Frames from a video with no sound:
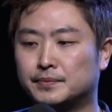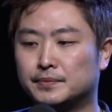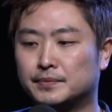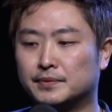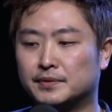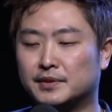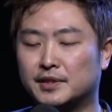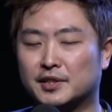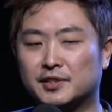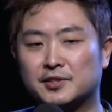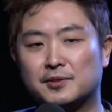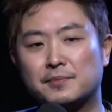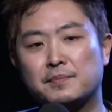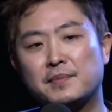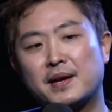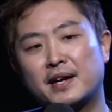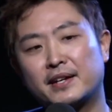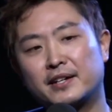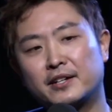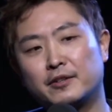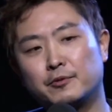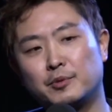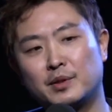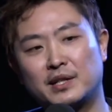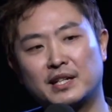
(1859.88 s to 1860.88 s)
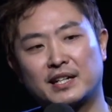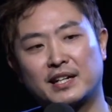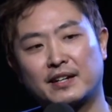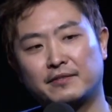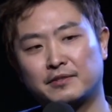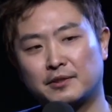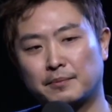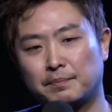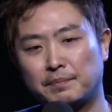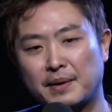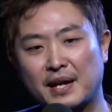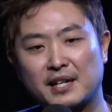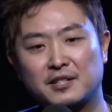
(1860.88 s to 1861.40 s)
Doesn't matter if we can have the
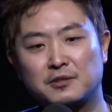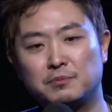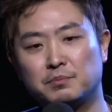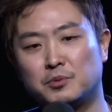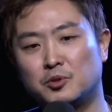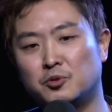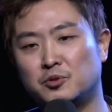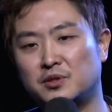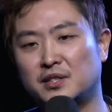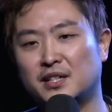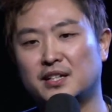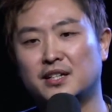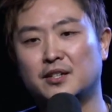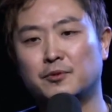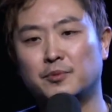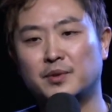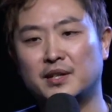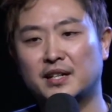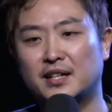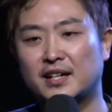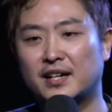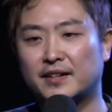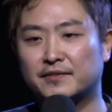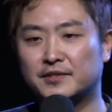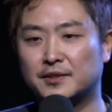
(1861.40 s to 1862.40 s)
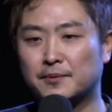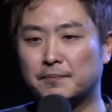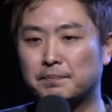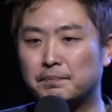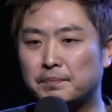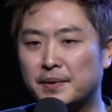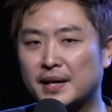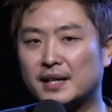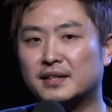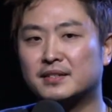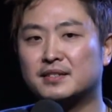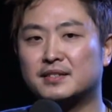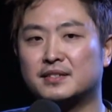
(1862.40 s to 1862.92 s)
best music, if we can have the
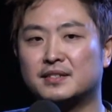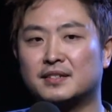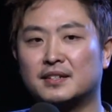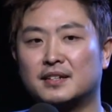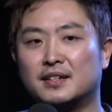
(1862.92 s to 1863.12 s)
best